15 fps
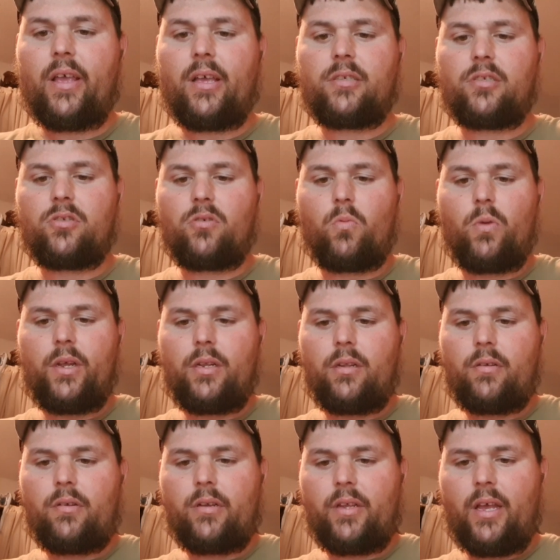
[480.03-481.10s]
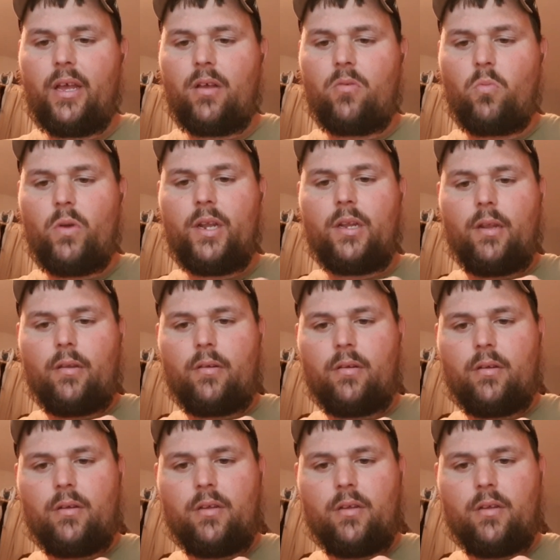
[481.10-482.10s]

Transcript: think this is a Whittler. Yeah, Whittler.